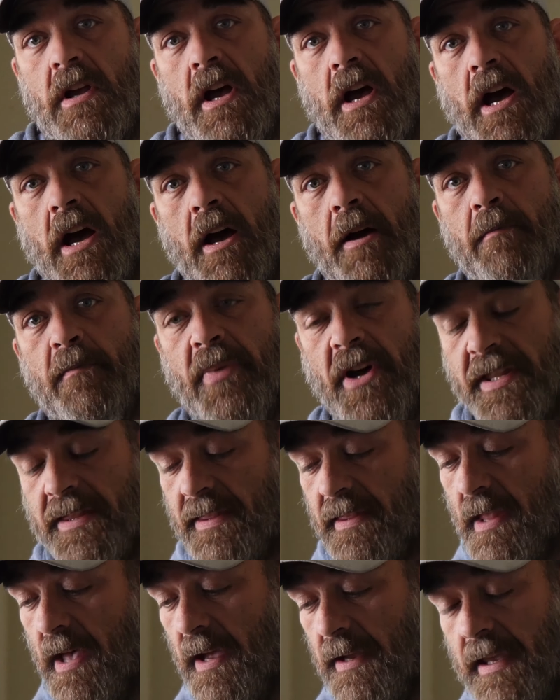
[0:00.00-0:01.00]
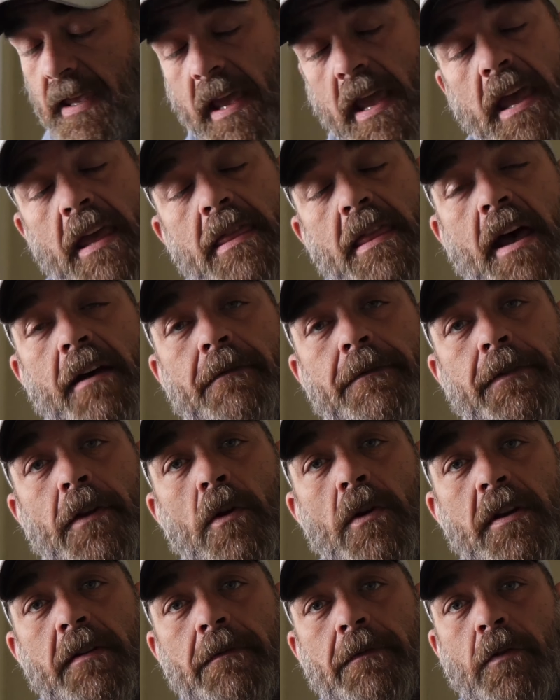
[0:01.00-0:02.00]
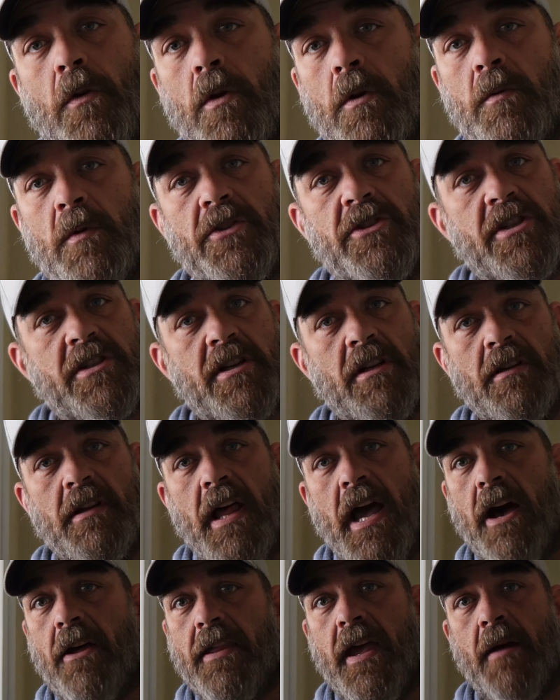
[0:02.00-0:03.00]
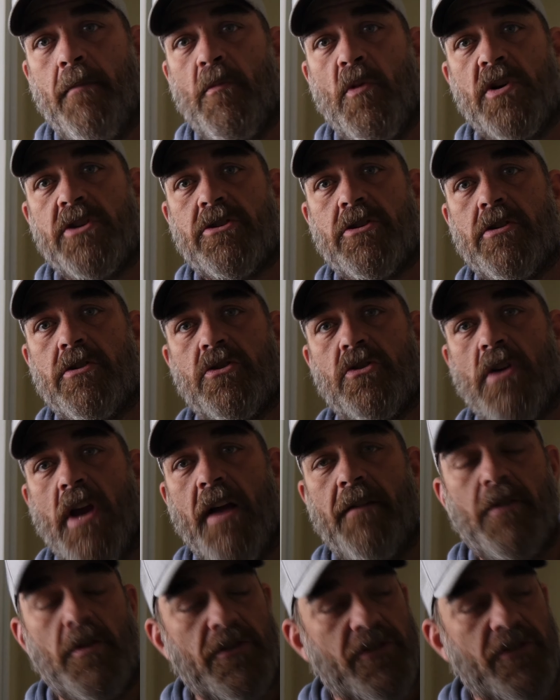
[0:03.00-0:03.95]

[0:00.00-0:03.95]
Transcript: But again, that floating floor will just allow that moisture to travel.